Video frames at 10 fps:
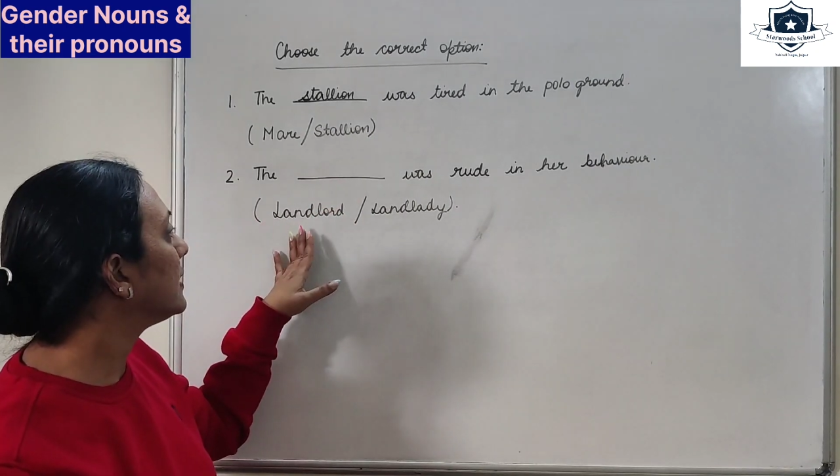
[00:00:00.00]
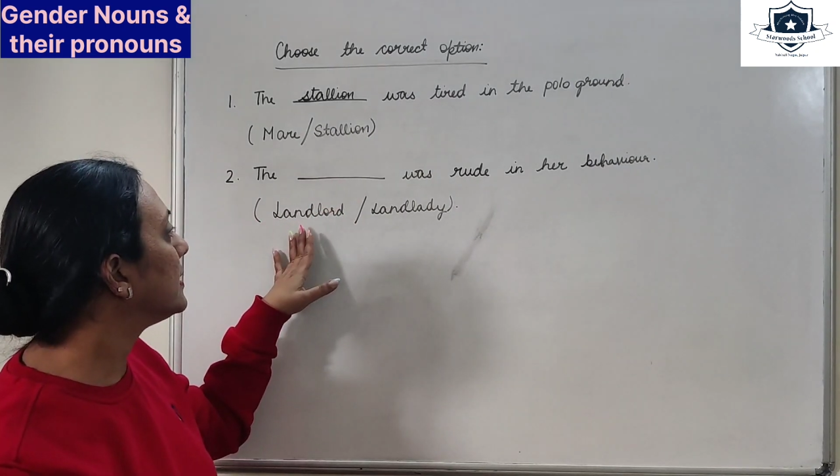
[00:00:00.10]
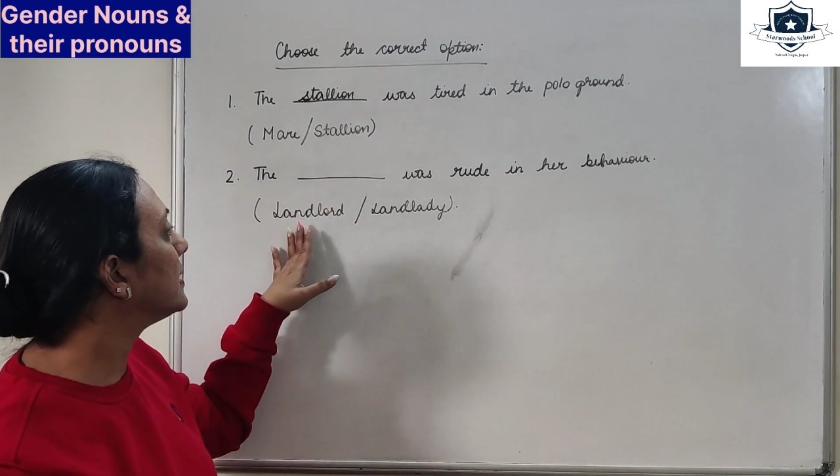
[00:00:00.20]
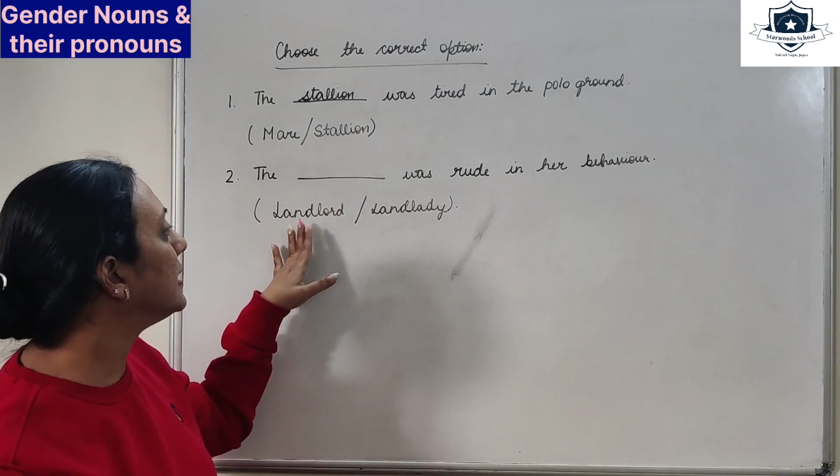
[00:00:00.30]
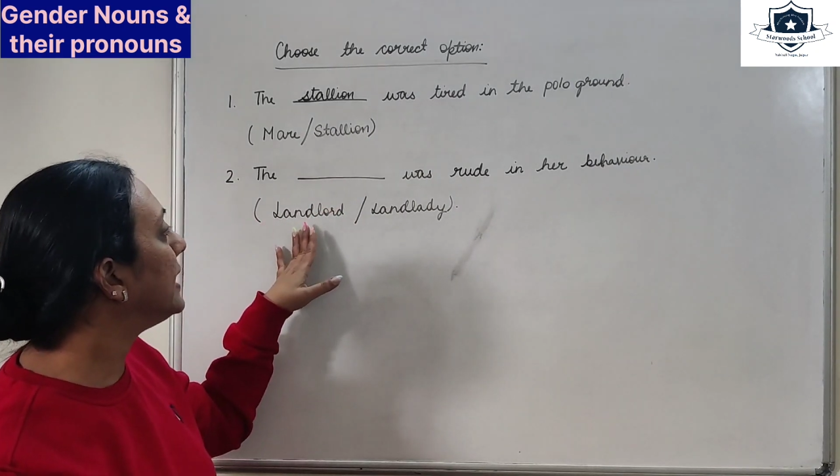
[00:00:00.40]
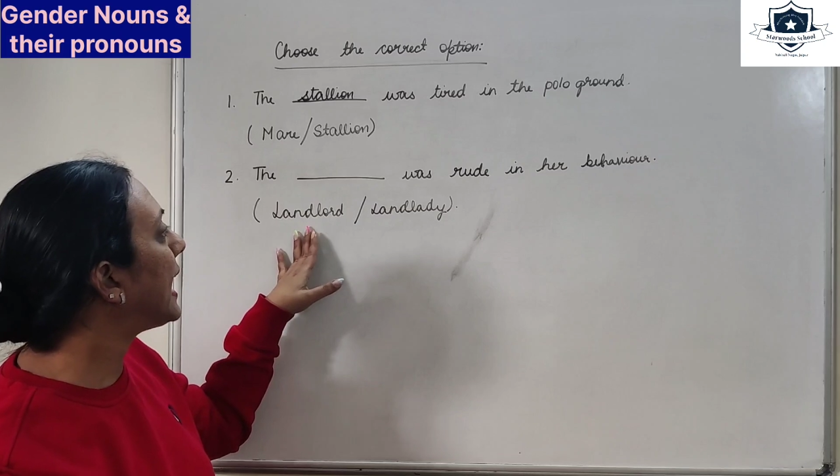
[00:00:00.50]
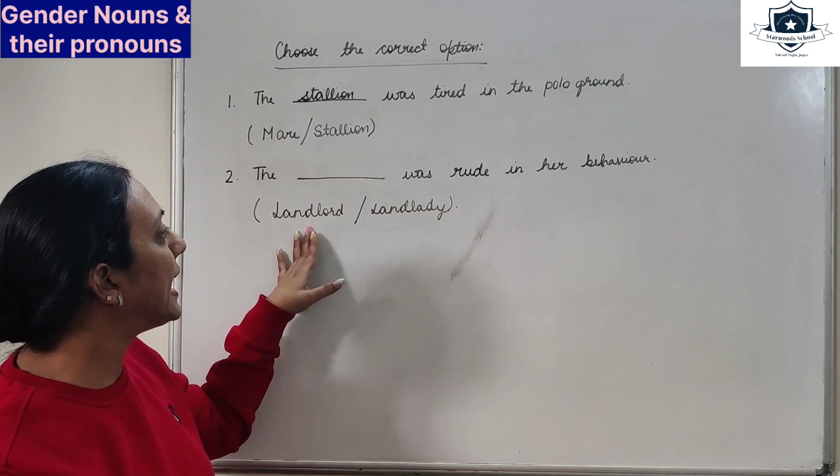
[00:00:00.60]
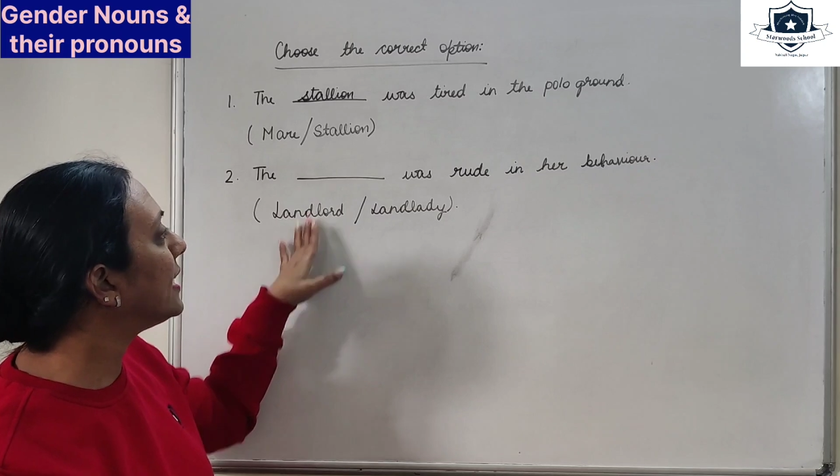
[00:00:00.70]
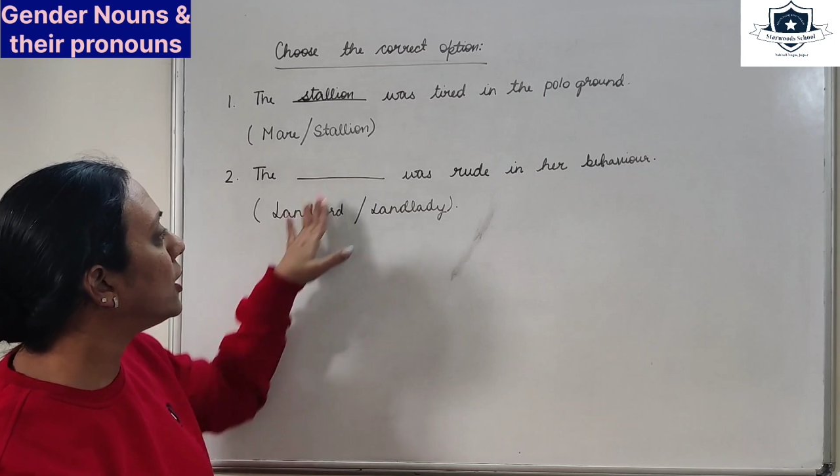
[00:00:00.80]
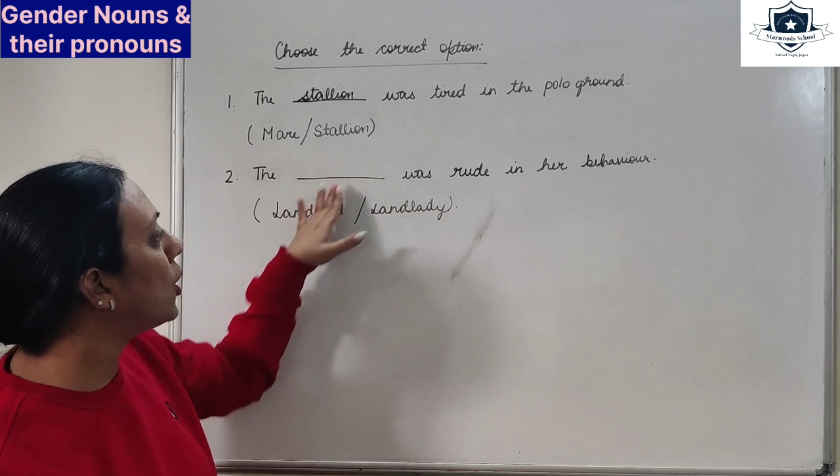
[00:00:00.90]
The
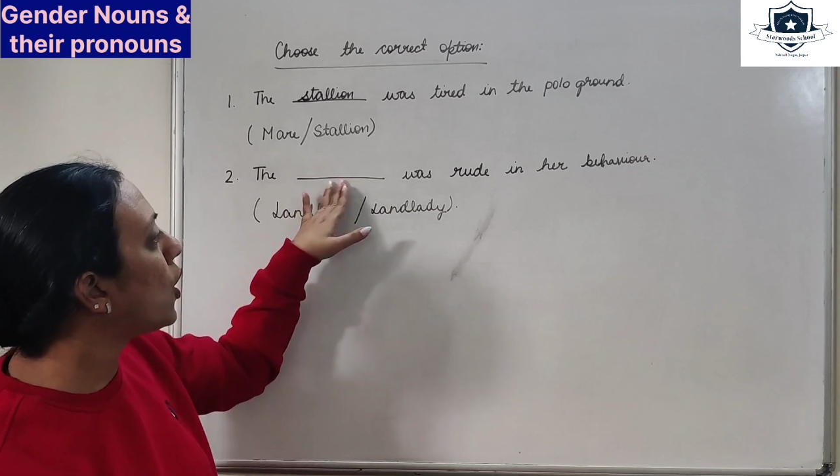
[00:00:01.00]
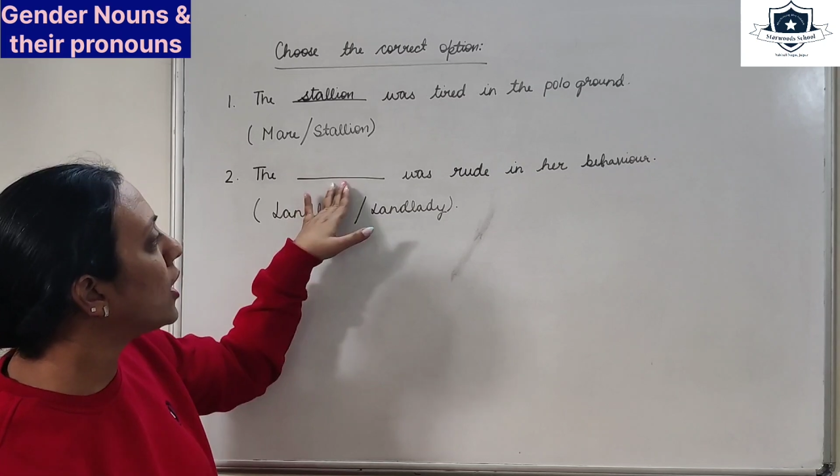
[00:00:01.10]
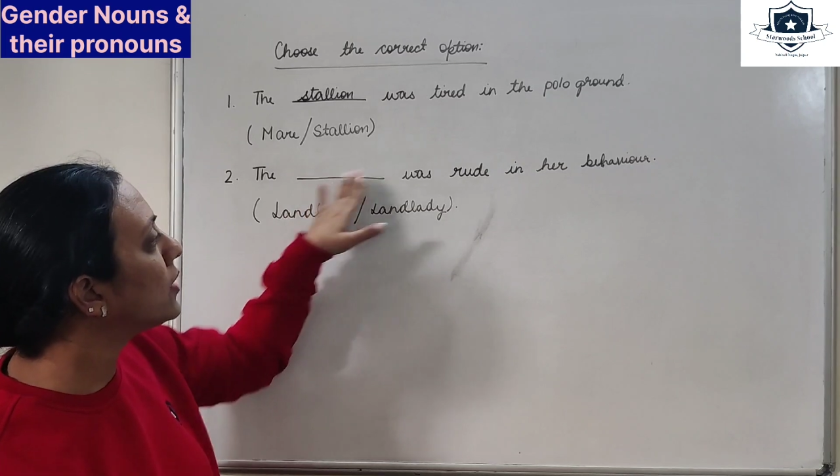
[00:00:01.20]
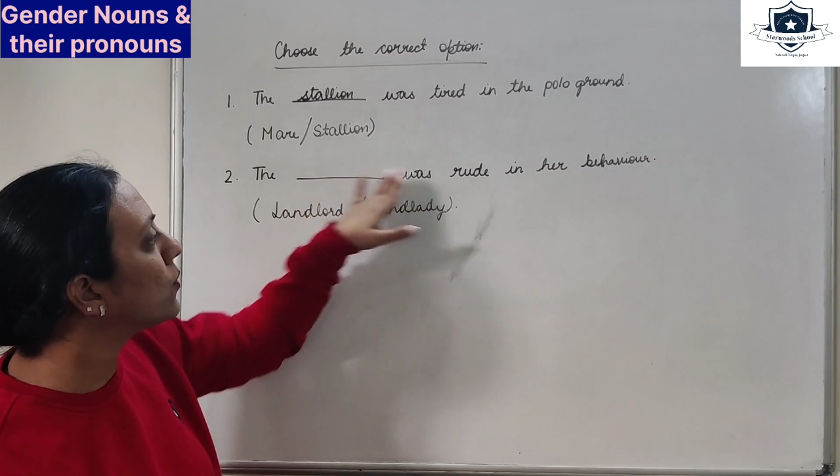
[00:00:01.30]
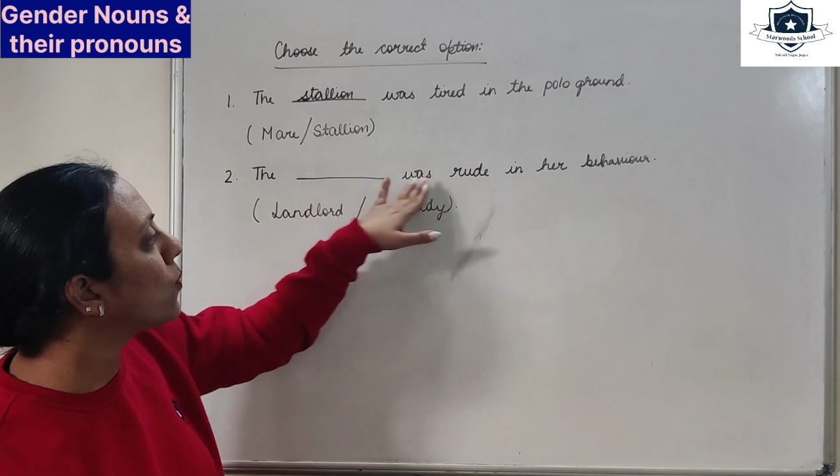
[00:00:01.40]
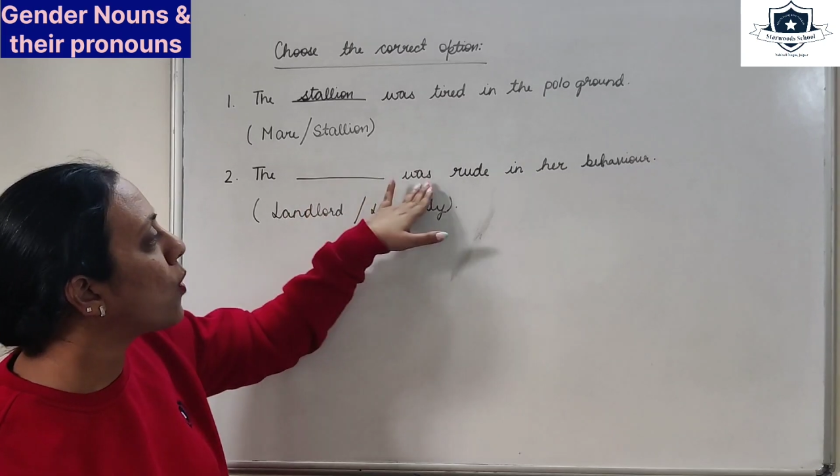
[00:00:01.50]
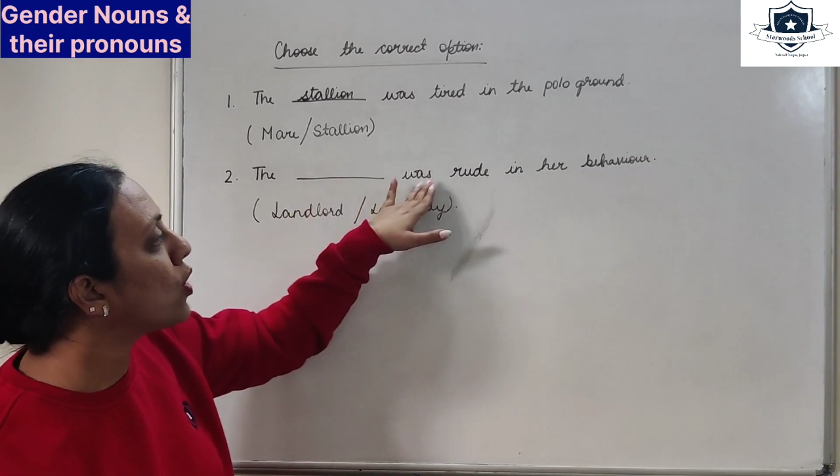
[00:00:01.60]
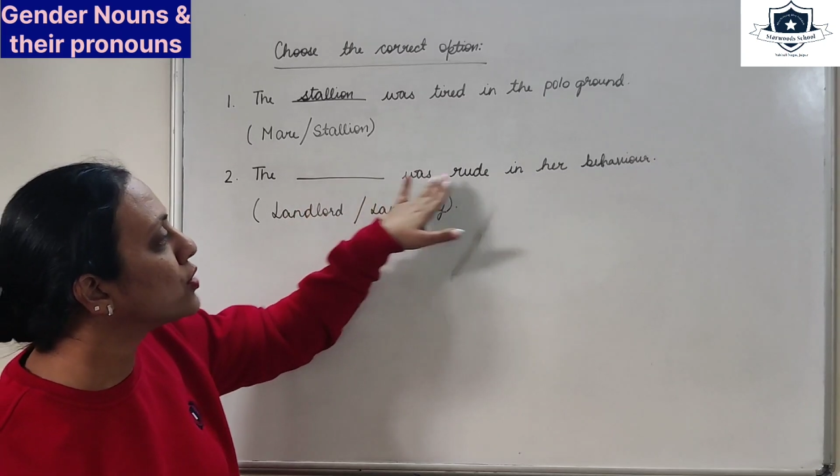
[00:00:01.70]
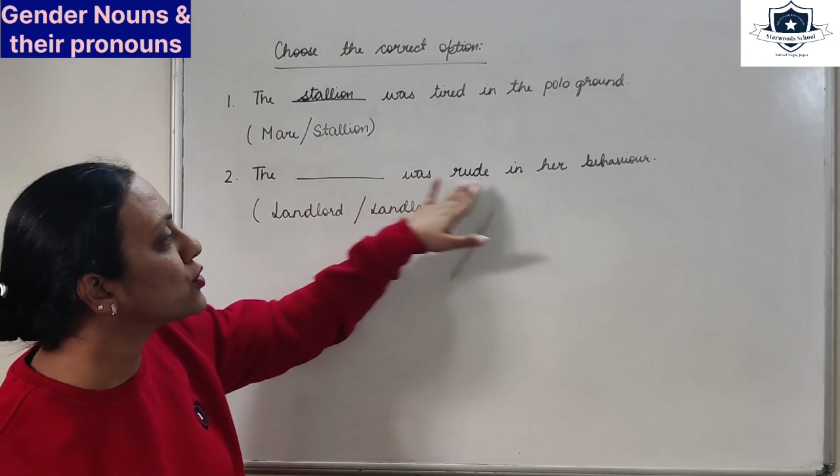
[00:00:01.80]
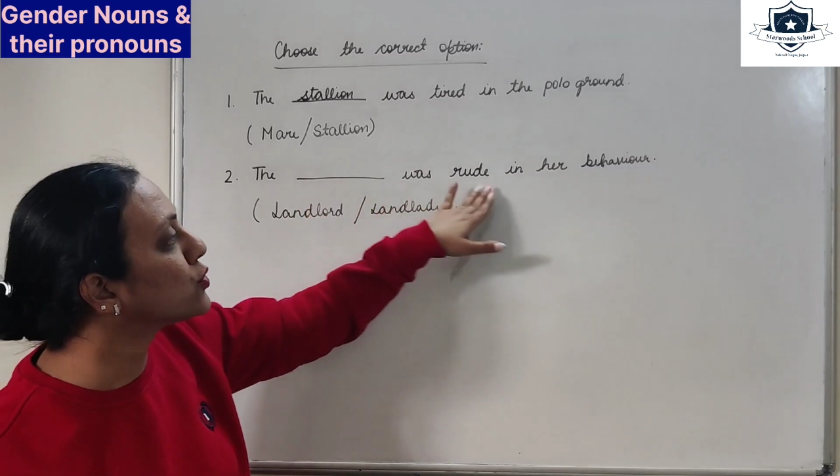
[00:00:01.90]
landlord
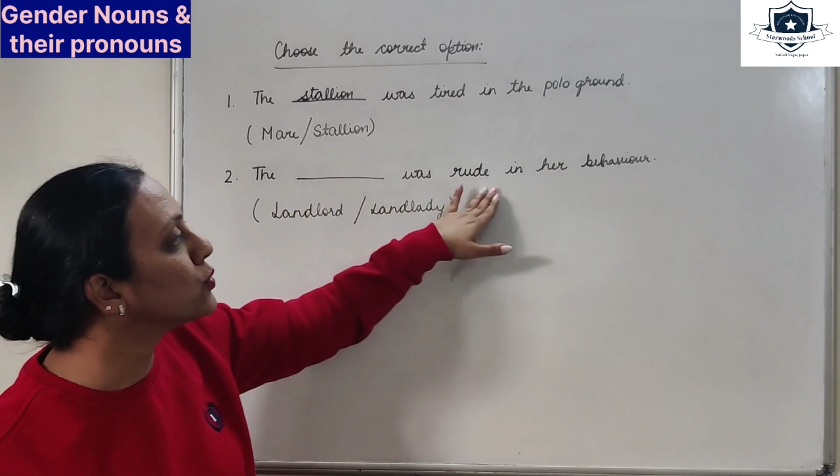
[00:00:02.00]
was